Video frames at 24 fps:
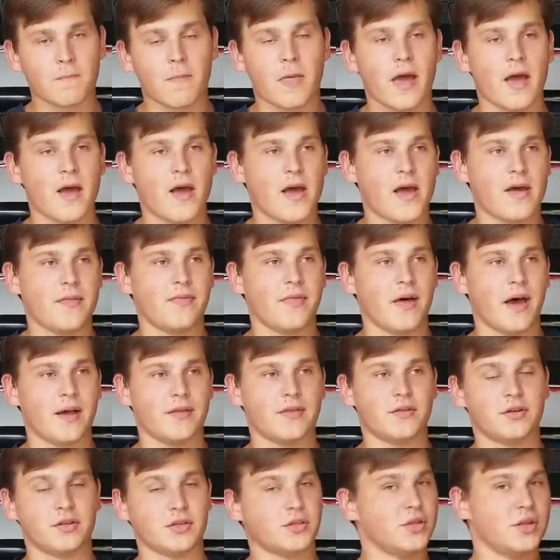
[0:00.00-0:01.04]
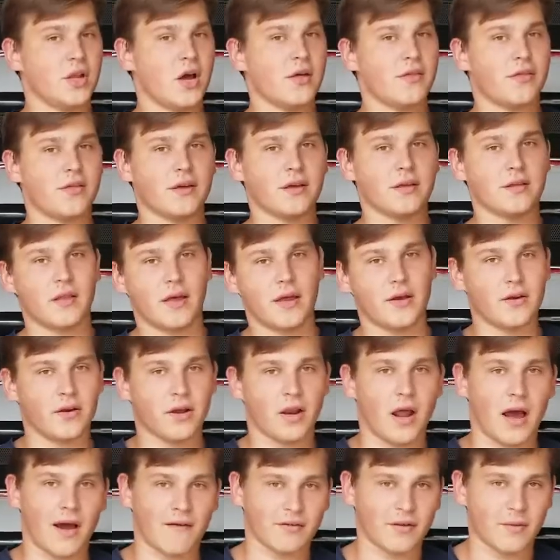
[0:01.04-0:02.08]
and that there's nothing that you're going
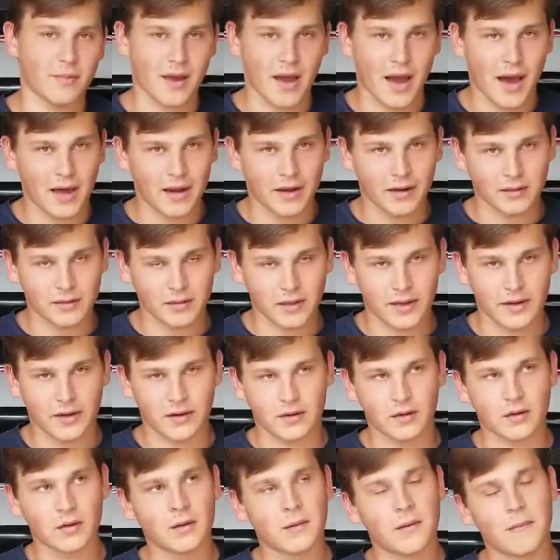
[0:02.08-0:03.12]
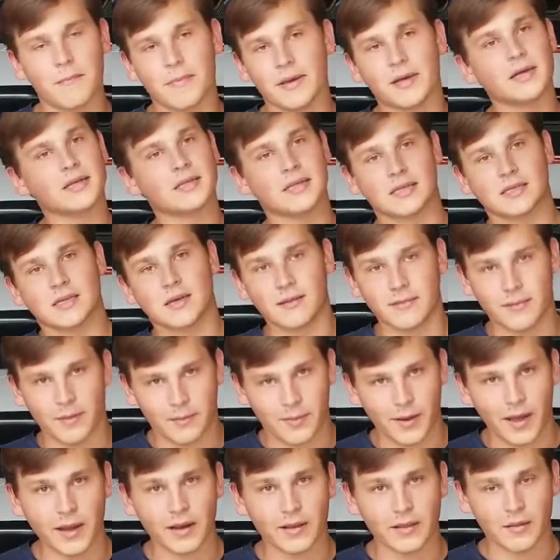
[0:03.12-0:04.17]
to have to be adding later, because that's going to be a
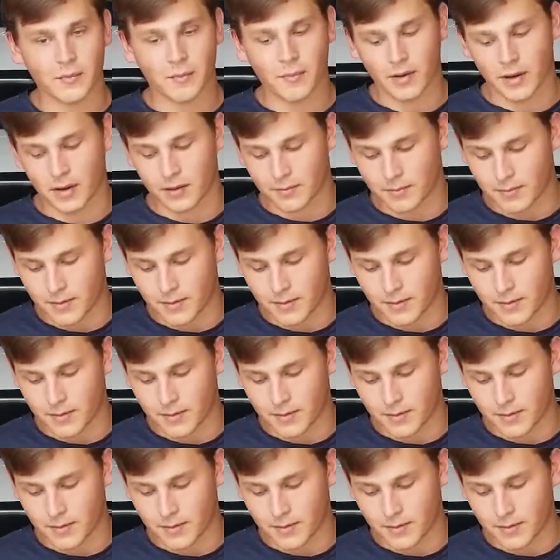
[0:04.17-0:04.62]
pain in the butt.